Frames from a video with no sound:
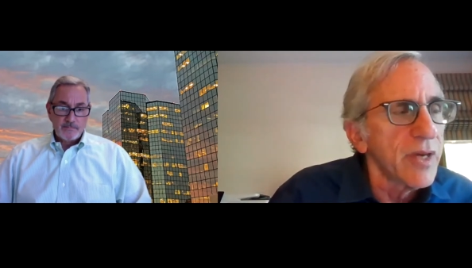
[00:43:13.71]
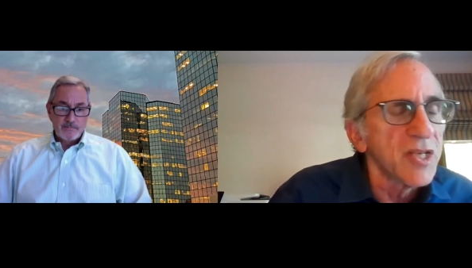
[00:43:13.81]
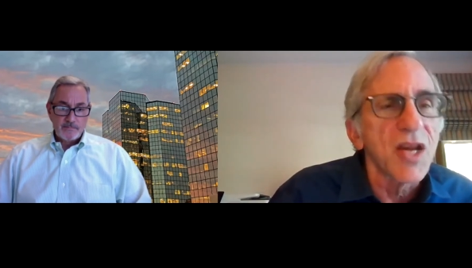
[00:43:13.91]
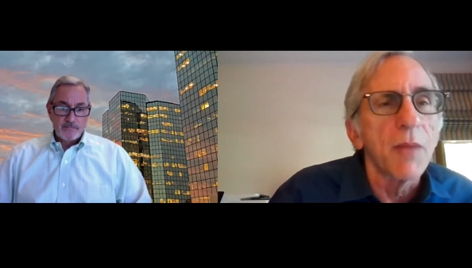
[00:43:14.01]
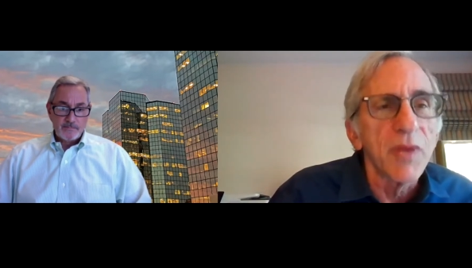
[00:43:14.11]

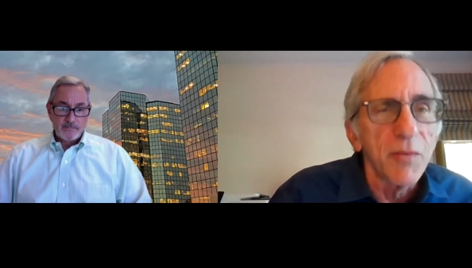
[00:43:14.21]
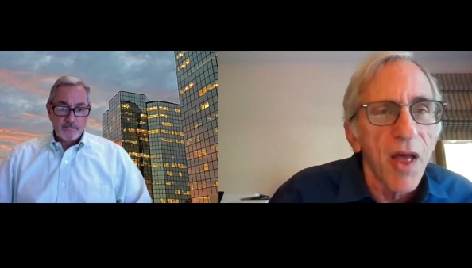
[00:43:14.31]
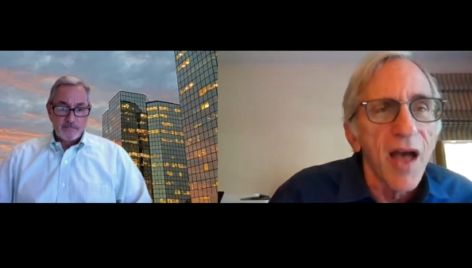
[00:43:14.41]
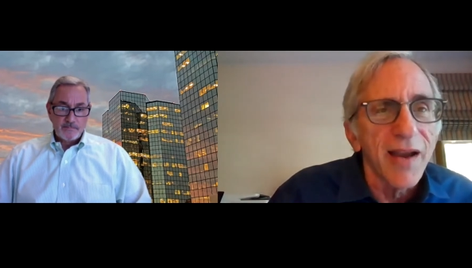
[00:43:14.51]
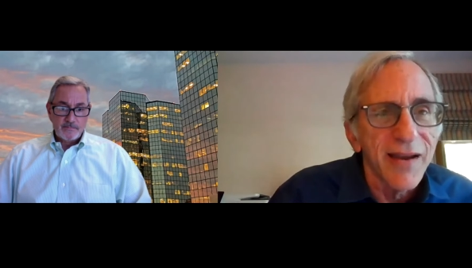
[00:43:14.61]
Speaker 1: a stumbling
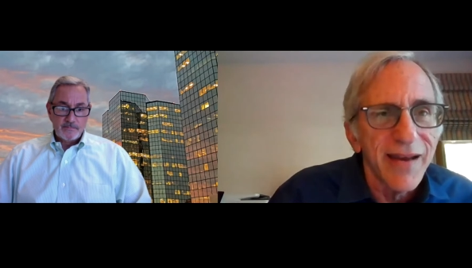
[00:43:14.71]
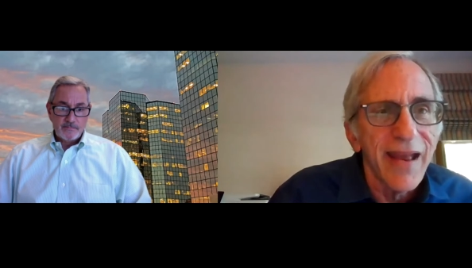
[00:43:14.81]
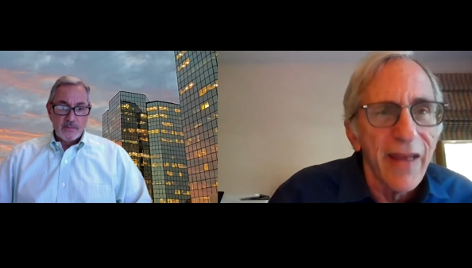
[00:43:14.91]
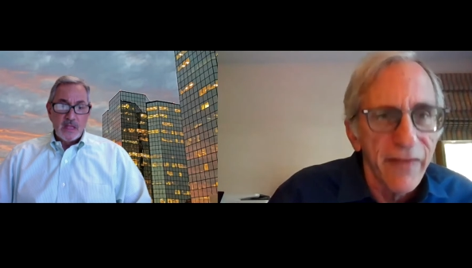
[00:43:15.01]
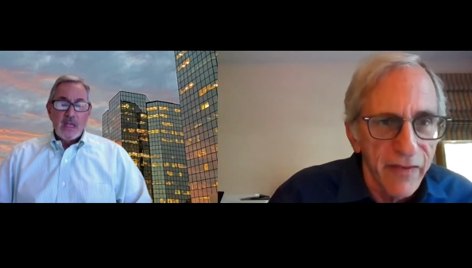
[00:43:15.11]
block,
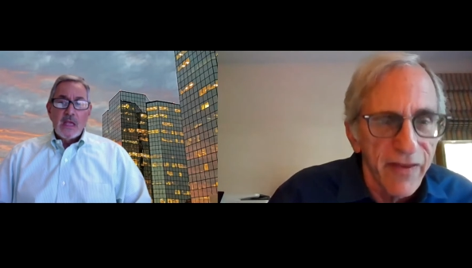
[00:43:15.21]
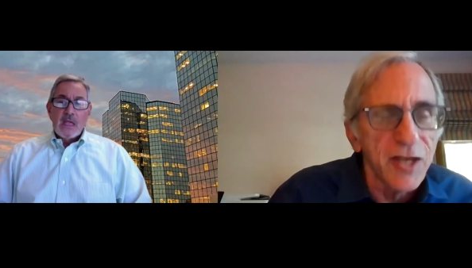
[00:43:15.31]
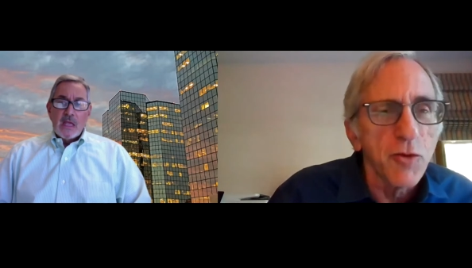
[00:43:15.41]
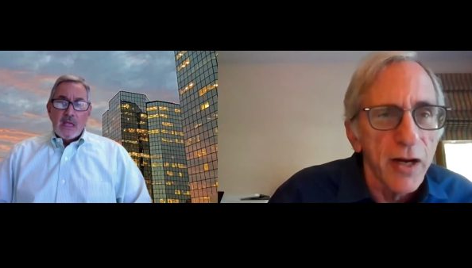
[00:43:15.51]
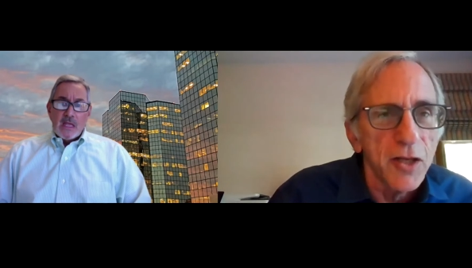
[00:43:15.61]
and then
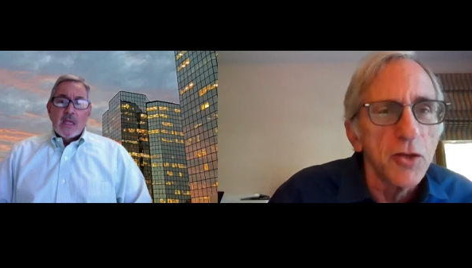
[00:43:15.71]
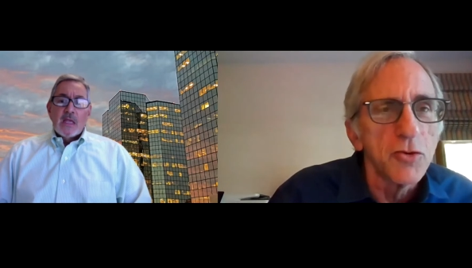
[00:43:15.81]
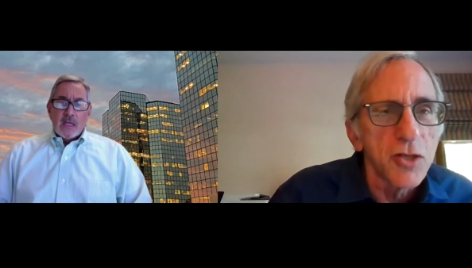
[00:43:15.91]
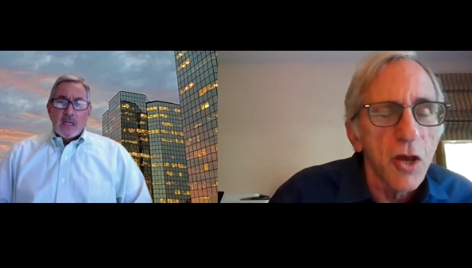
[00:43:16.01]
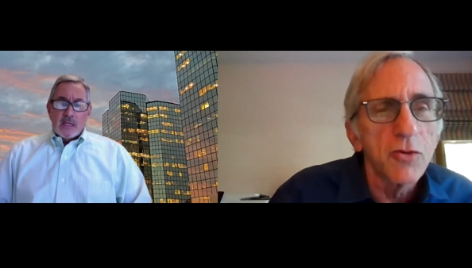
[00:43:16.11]
they try to
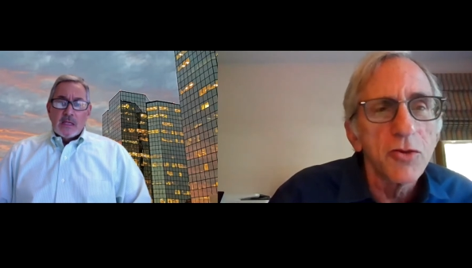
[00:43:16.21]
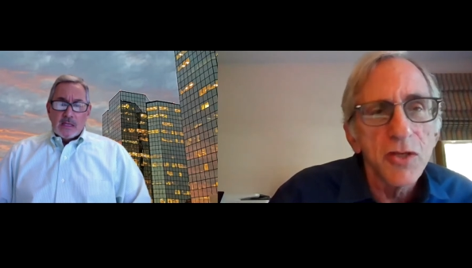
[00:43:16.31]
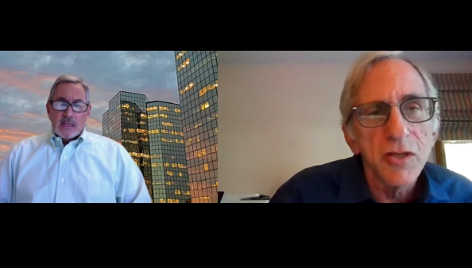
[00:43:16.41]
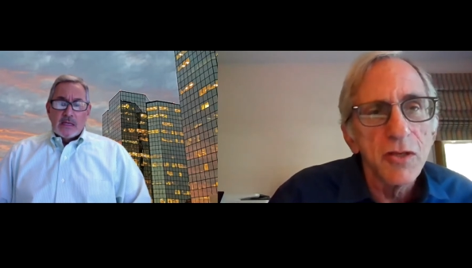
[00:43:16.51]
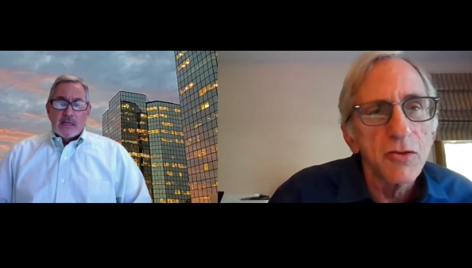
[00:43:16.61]
use
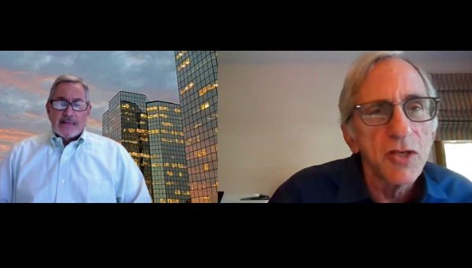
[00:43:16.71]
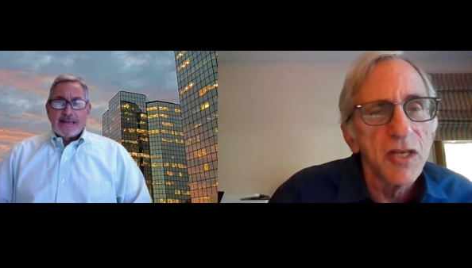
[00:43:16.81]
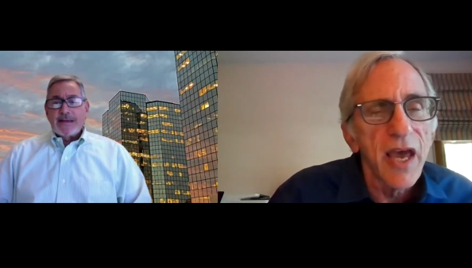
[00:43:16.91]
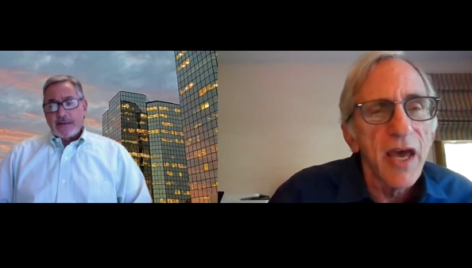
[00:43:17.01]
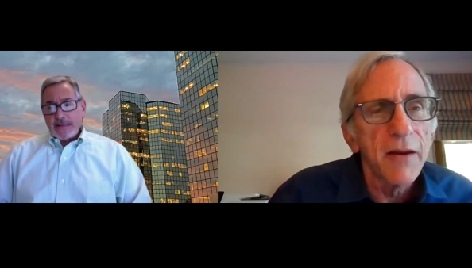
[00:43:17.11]
those. Do you
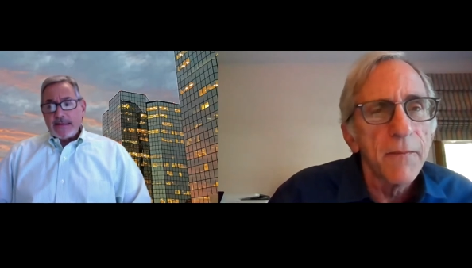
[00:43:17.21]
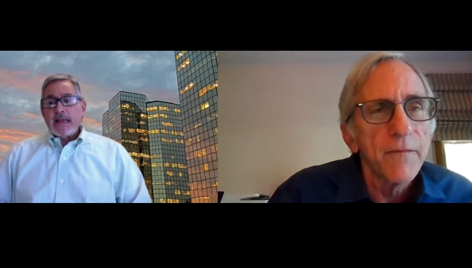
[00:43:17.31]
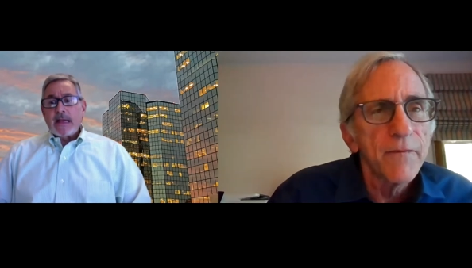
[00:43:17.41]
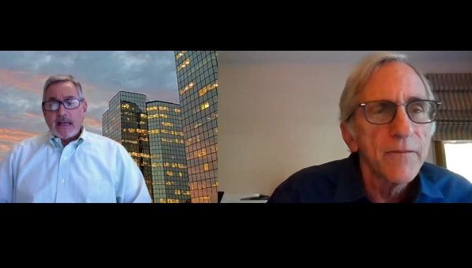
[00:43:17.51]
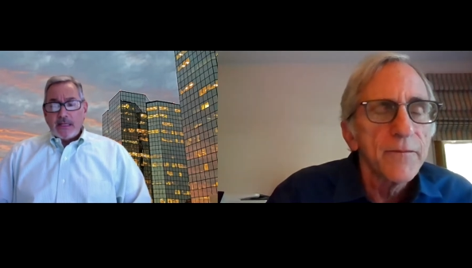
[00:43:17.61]
see that?
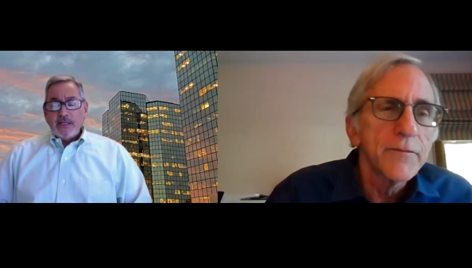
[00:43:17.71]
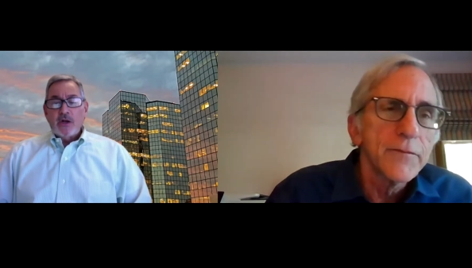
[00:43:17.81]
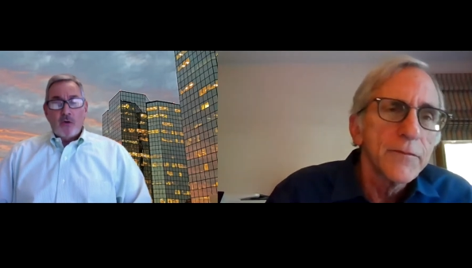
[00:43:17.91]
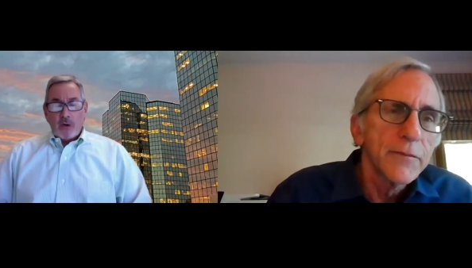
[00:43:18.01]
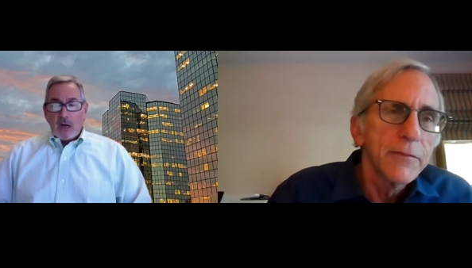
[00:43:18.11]
Speaker 2: You
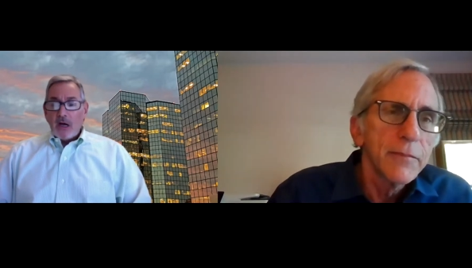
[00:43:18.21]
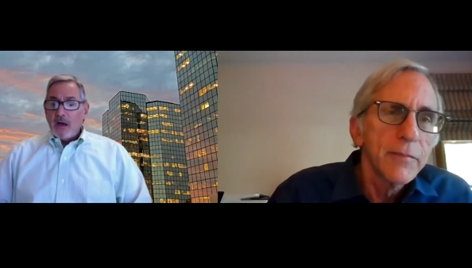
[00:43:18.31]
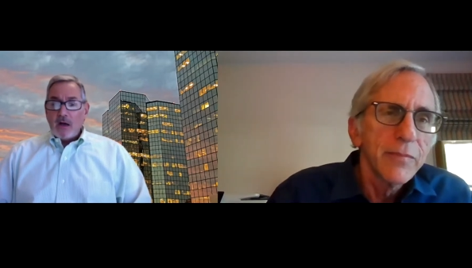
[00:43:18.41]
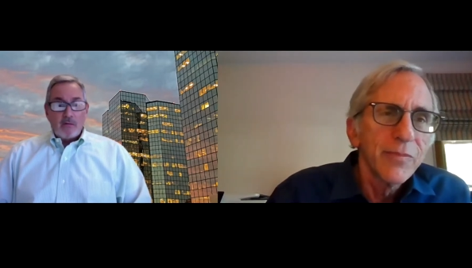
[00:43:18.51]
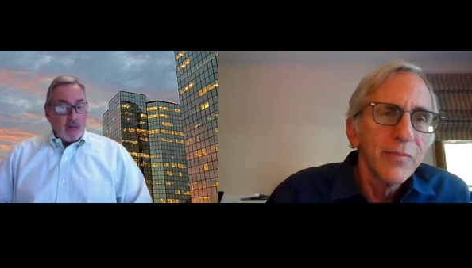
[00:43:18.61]
know, uh,
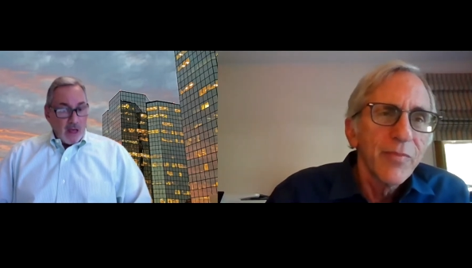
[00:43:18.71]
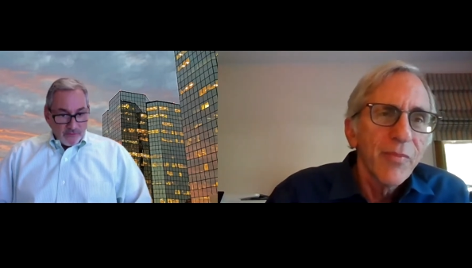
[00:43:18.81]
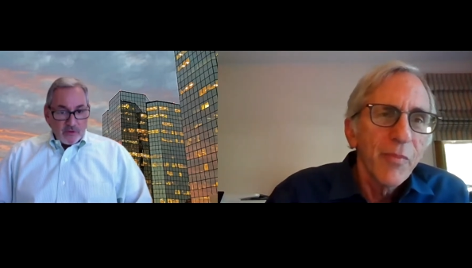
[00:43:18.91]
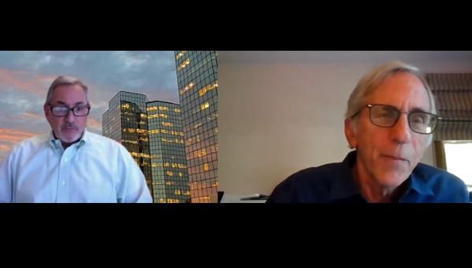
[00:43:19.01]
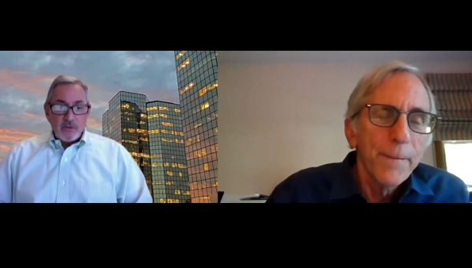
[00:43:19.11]
a lot of
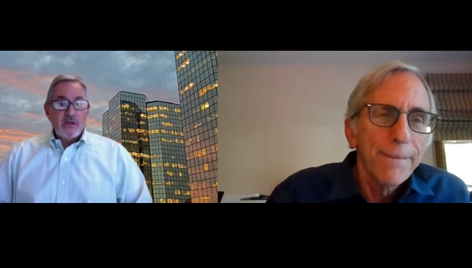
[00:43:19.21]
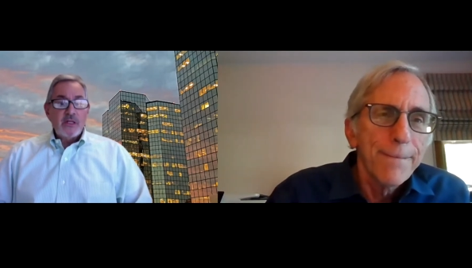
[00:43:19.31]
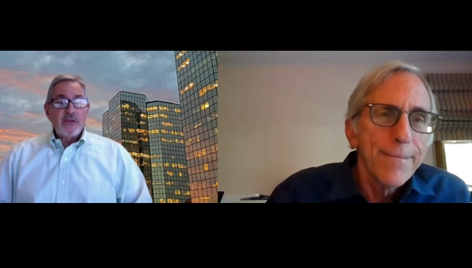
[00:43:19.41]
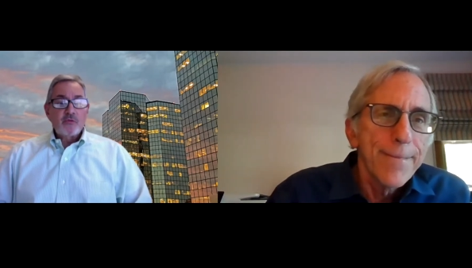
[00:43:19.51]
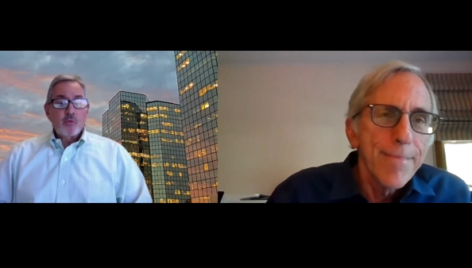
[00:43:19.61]

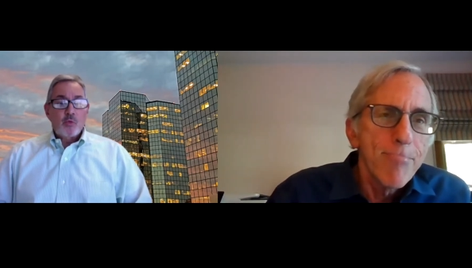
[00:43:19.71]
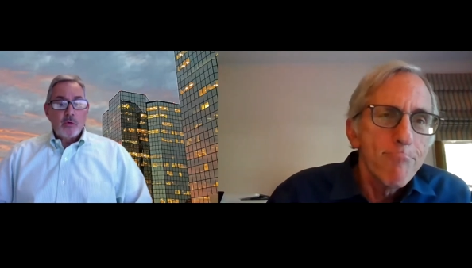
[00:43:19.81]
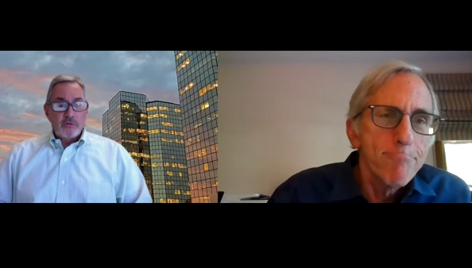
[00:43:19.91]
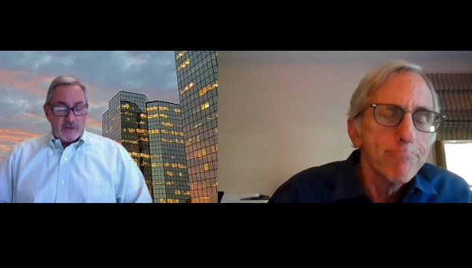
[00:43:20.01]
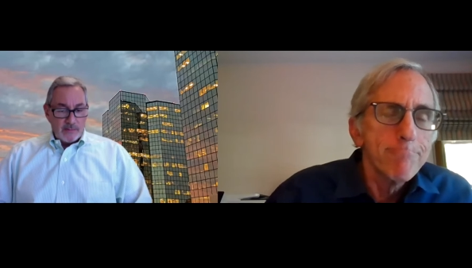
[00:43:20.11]
communities will
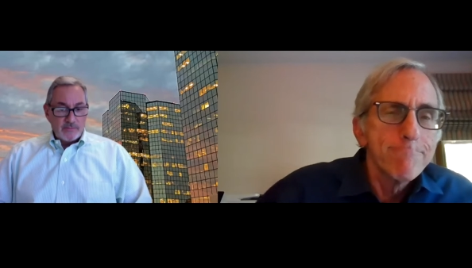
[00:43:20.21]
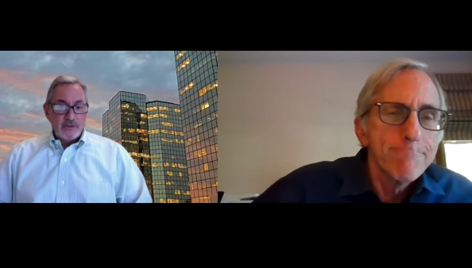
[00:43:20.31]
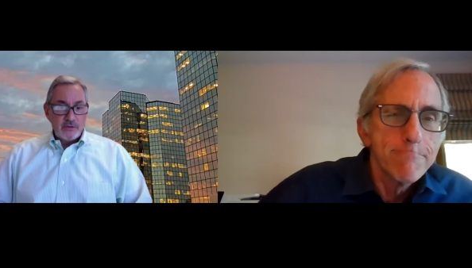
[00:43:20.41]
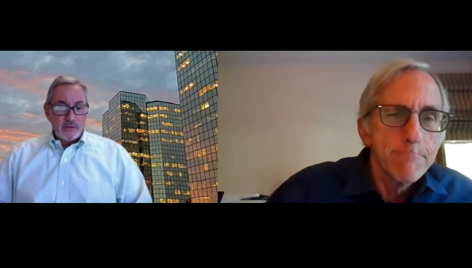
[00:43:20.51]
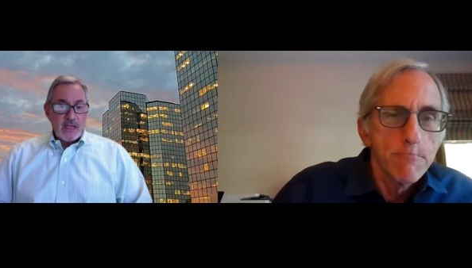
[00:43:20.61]
attempt to
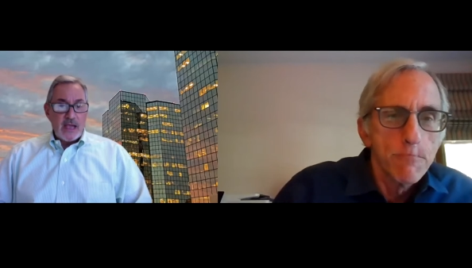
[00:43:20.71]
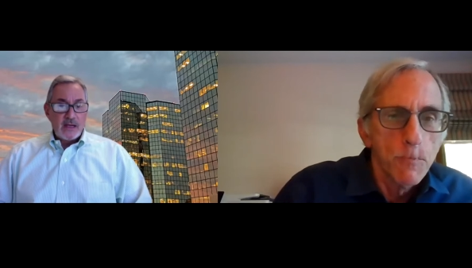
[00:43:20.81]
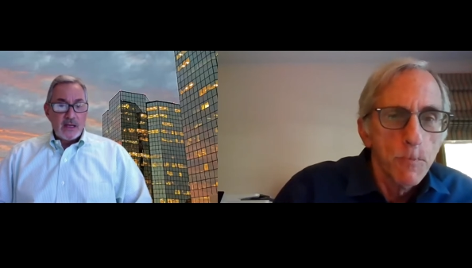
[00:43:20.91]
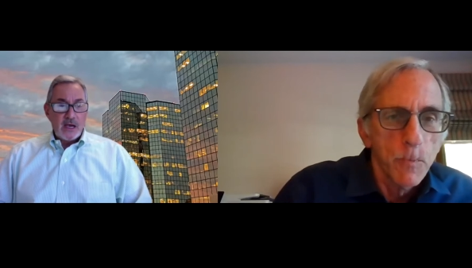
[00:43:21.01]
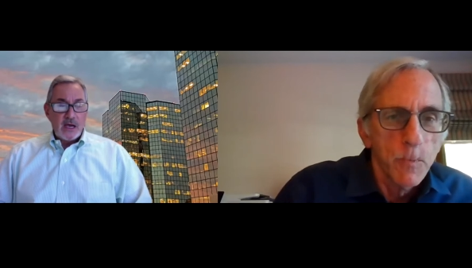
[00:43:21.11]
do that.
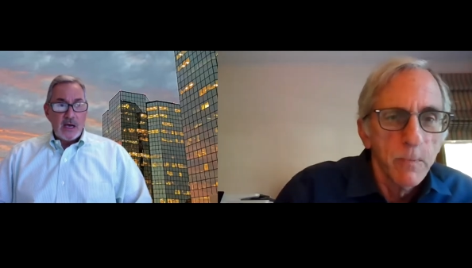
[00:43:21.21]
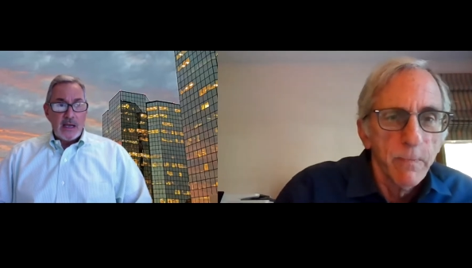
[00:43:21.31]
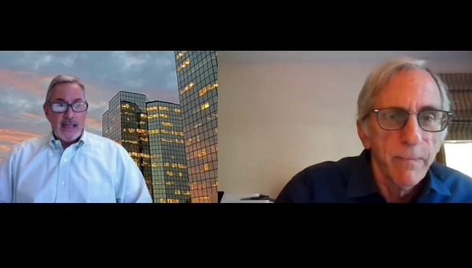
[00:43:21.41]
Uh,